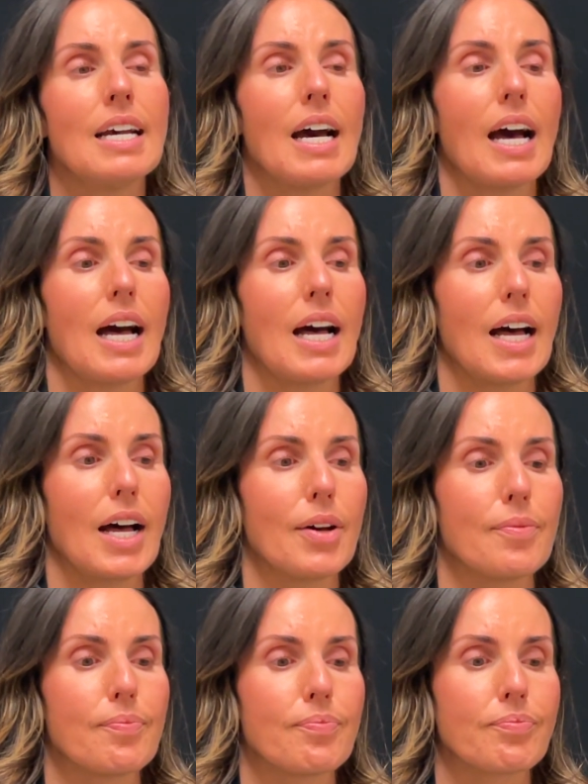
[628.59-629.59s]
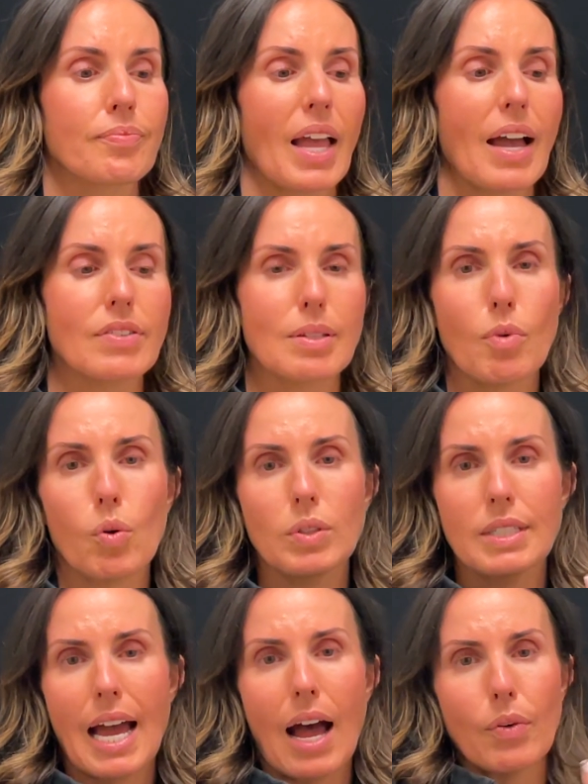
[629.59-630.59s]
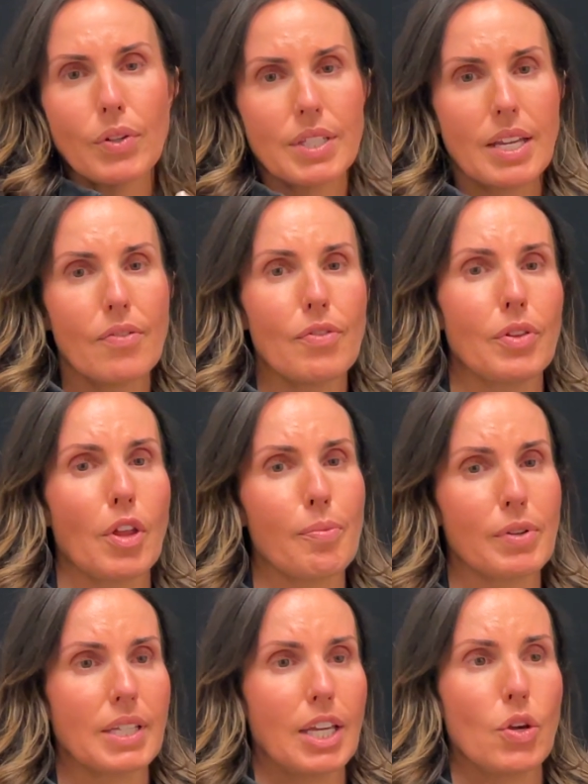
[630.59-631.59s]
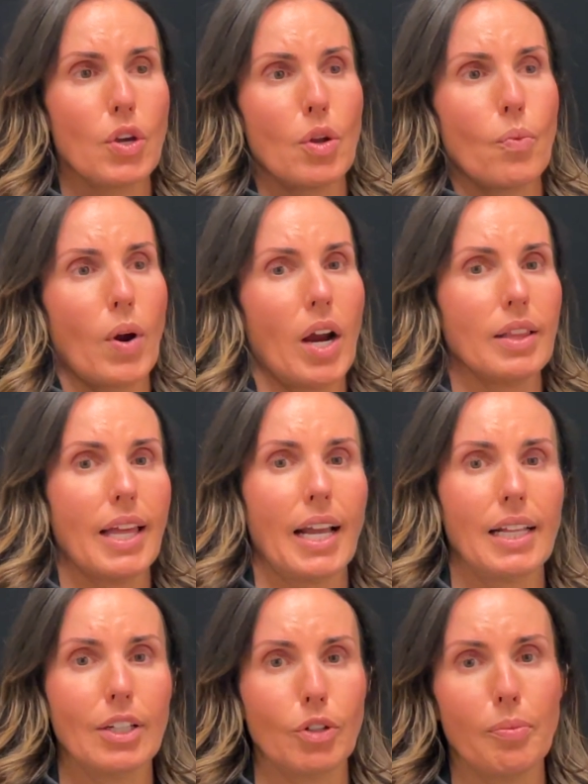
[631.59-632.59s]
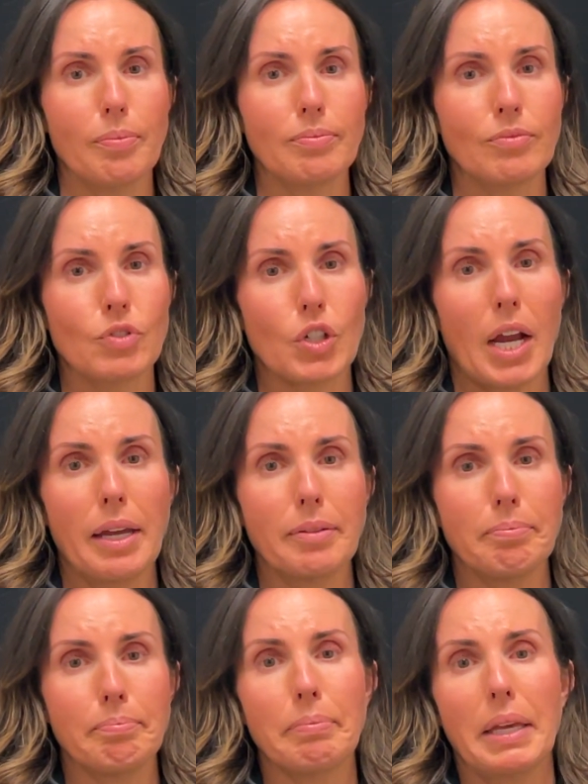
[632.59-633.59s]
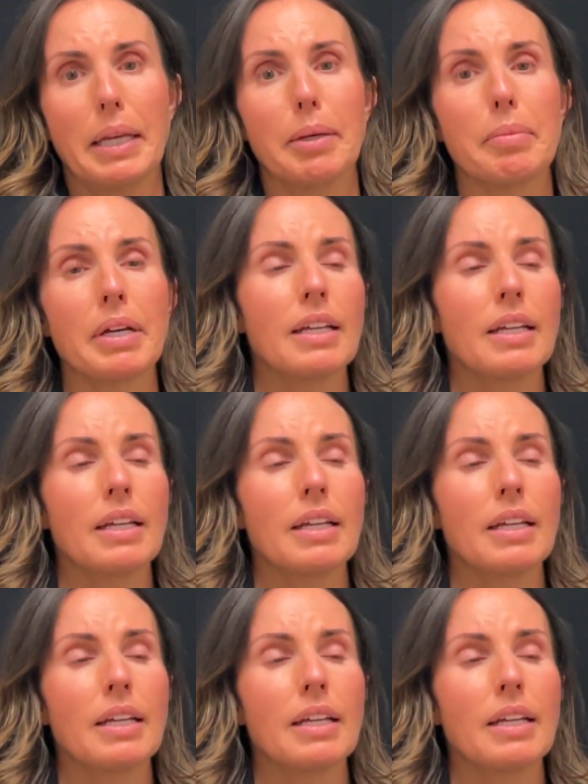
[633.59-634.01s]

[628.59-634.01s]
Have some old towels, even almost like you can wear like a little giant bib.